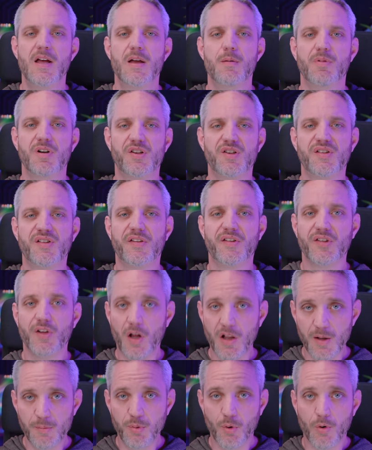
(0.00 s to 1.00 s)
but it's just a
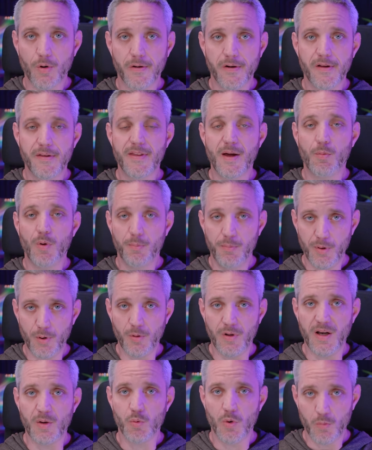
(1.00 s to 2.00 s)
solid board that will
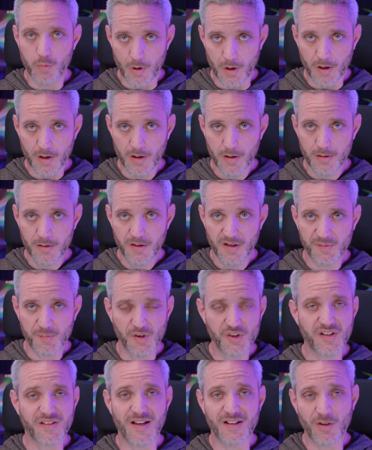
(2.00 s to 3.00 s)
boot and will work. As
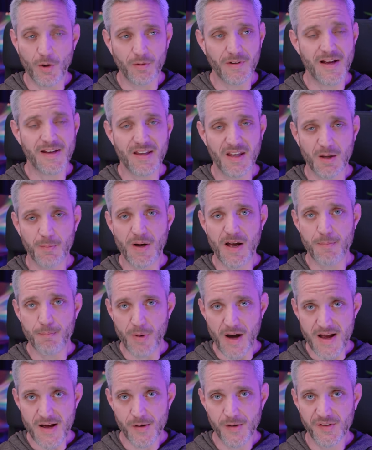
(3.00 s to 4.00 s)
much as I don't like Gigabyte
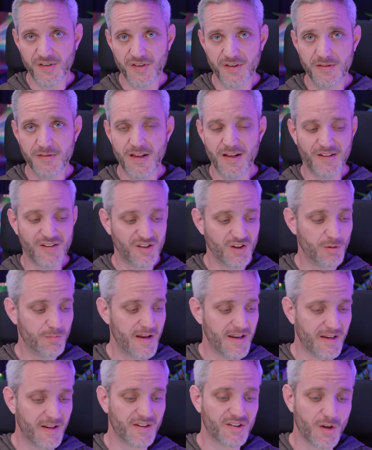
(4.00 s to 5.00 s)
BIOS, they still
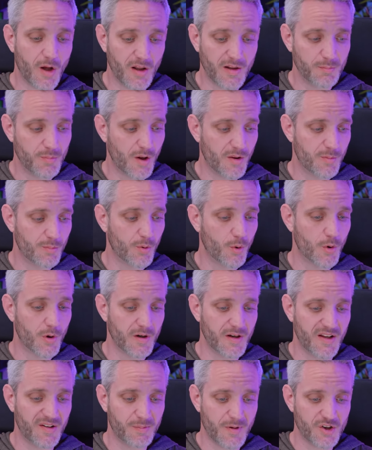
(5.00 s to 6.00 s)
make a solid
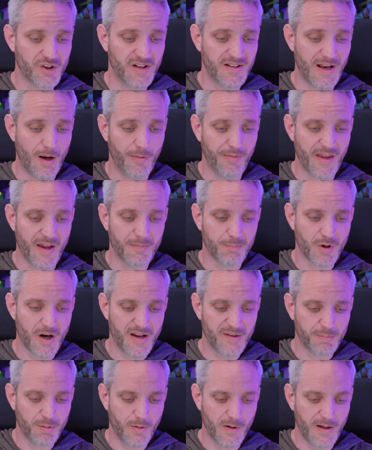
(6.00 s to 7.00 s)
motherboard, especially down at that
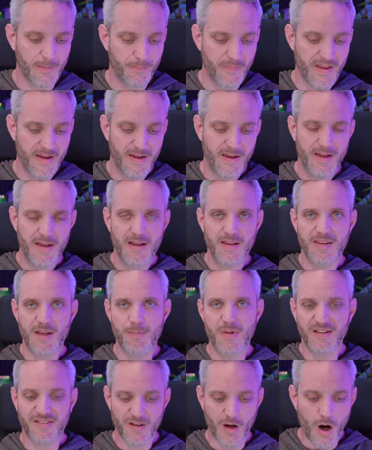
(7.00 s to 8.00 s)
price point. That
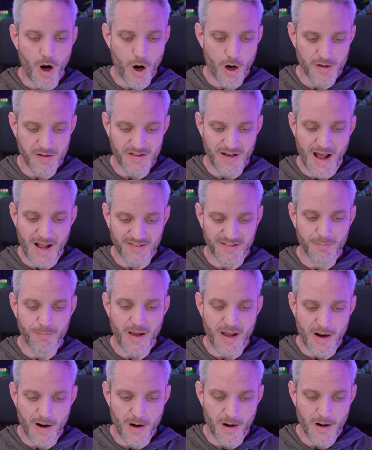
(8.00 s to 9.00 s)
makes it hard not to
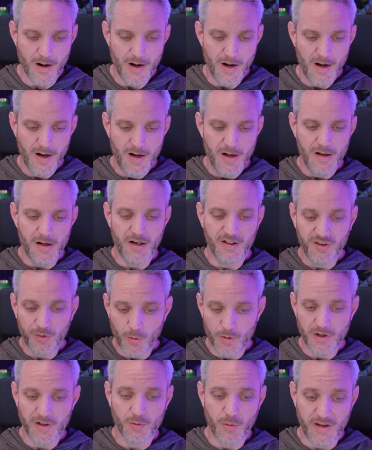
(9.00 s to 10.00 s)
pair a
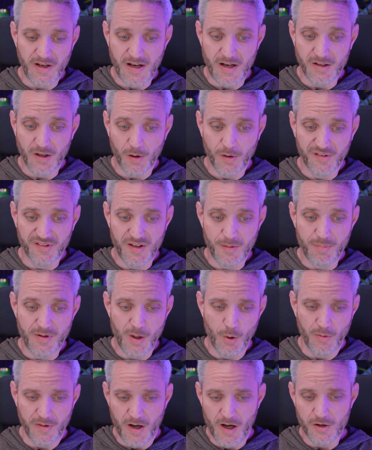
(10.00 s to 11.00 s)
$229
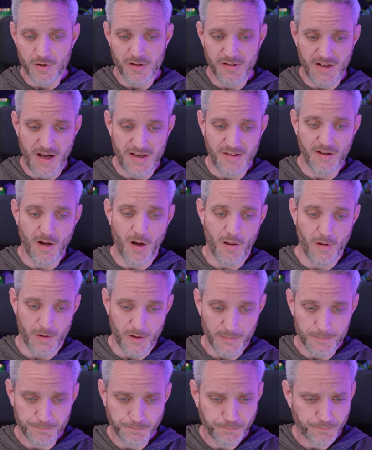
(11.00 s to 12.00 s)
CPU with a
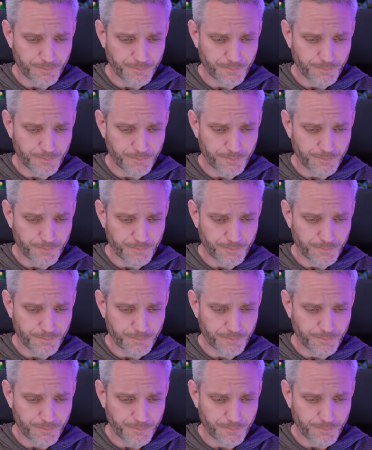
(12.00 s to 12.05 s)
$109